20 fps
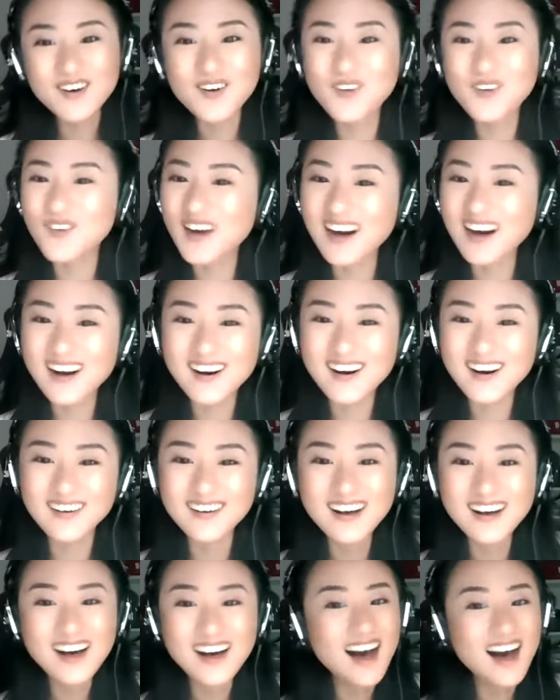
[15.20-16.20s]

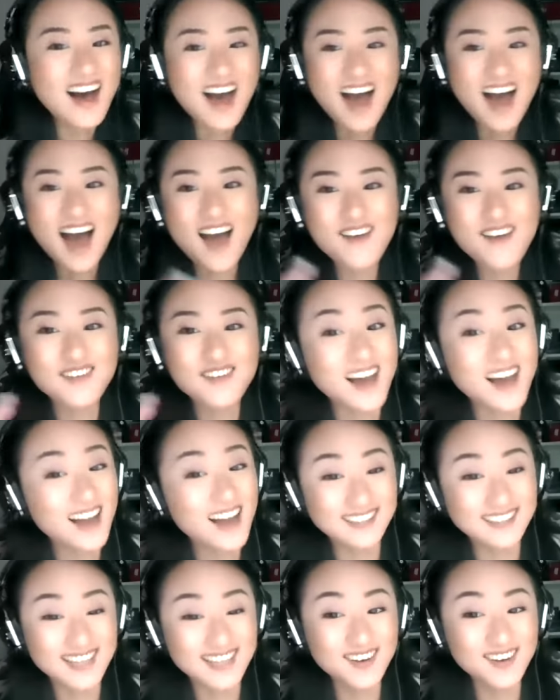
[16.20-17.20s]
Well, I've got
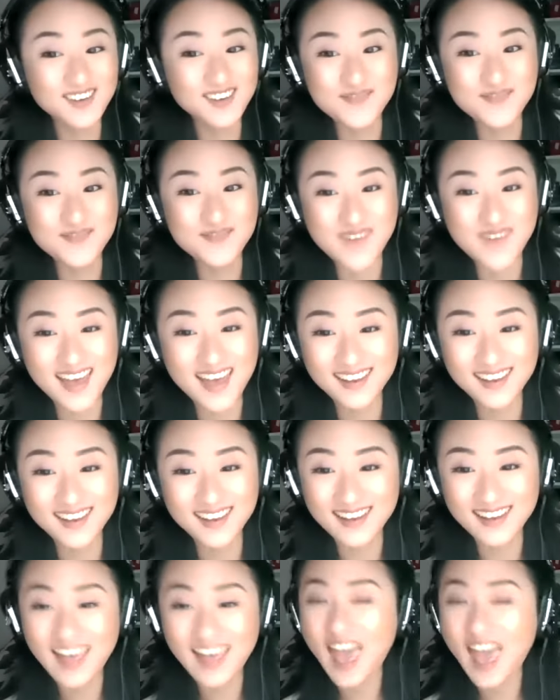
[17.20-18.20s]
to tell you, Ben,
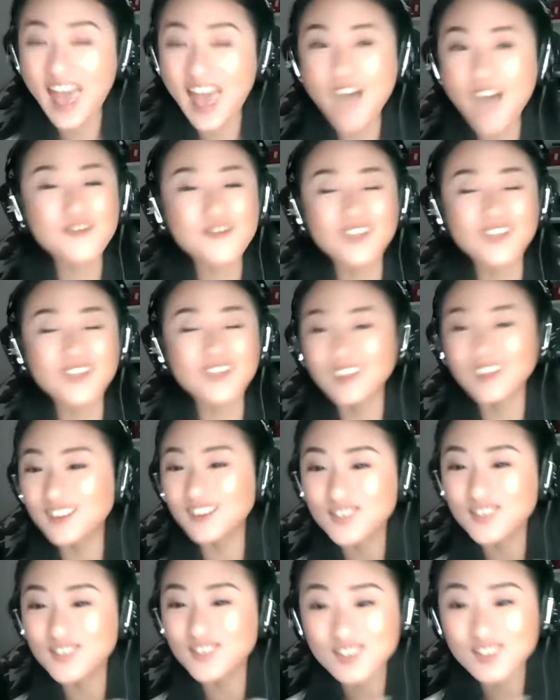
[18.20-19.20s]
everything
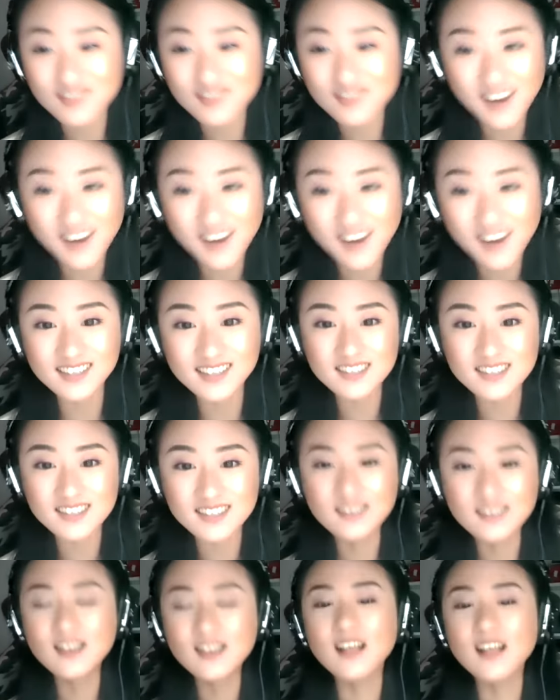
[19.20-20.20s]
looks great.
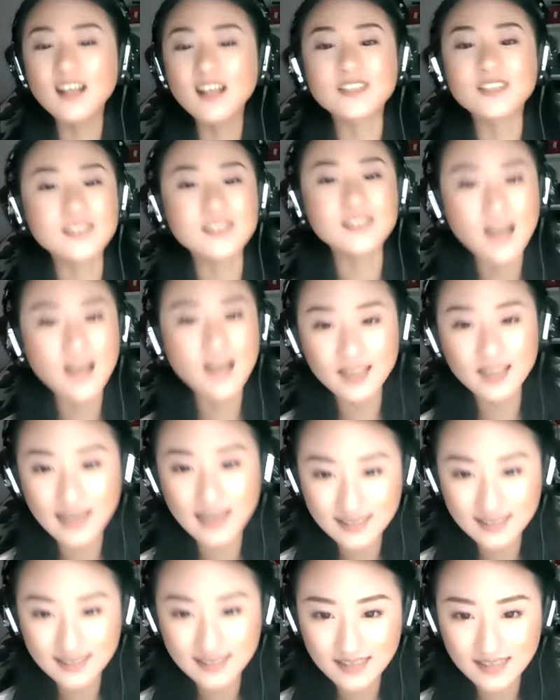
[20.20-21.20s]
Solid
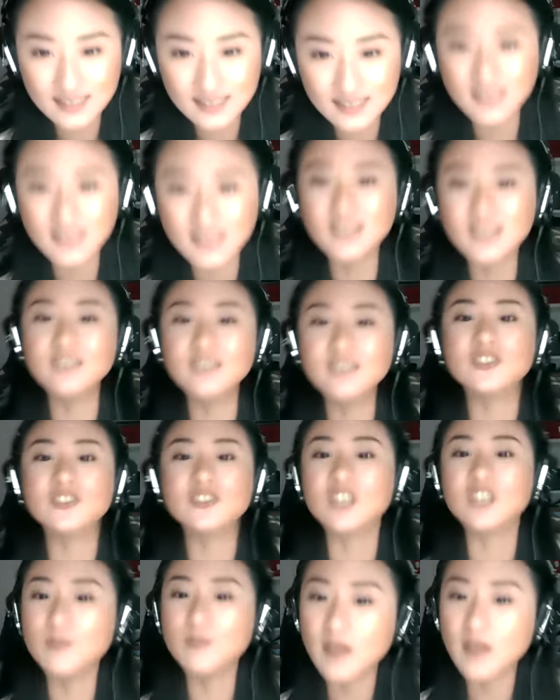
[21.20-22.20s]
SATs,
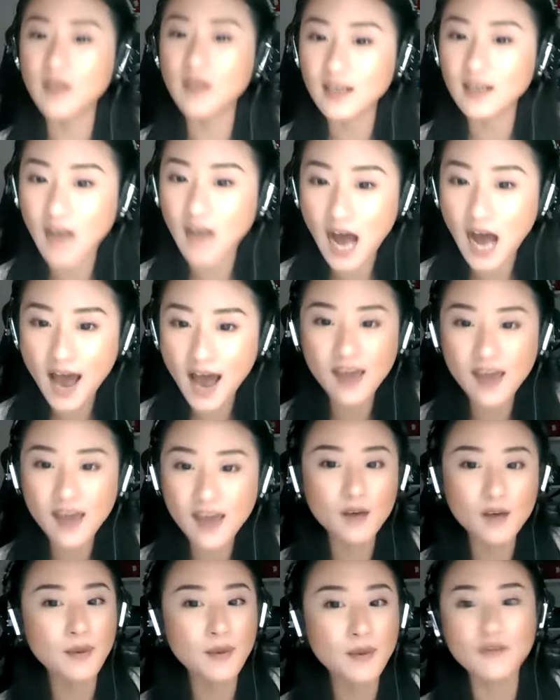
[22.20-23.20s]
GPA high
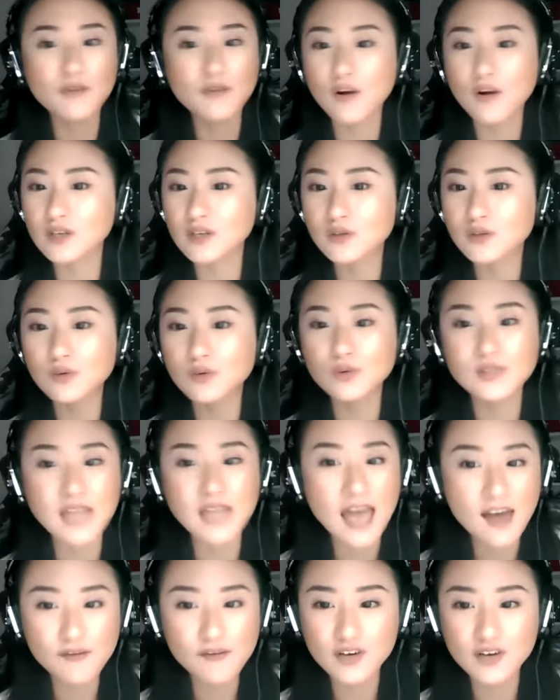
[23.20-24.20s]
above our school's
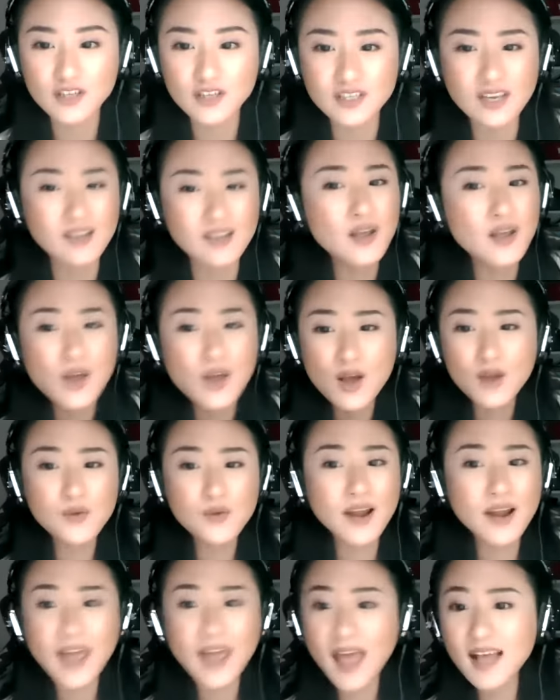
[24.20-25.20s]
average, and
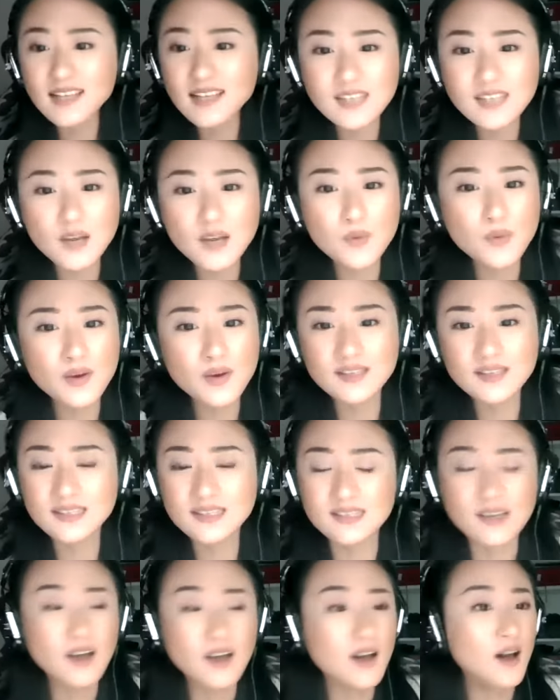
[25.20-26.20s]
your essay
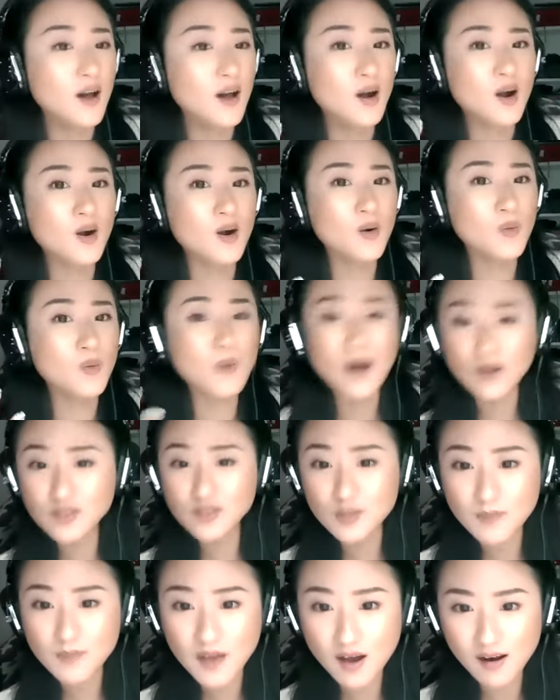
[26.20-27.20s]
was, well,
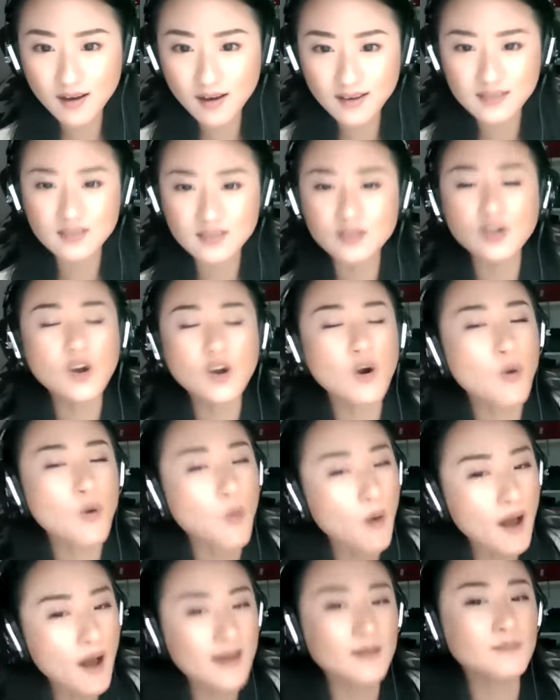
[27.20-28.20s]
to be honest,
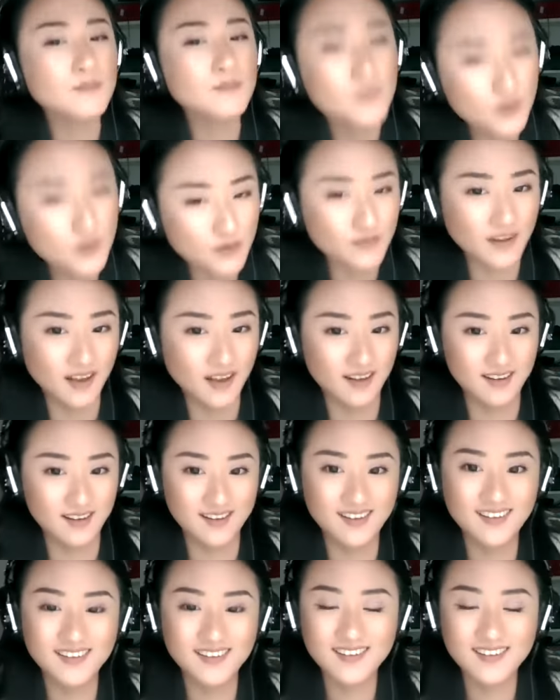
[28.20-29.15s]
quite moving.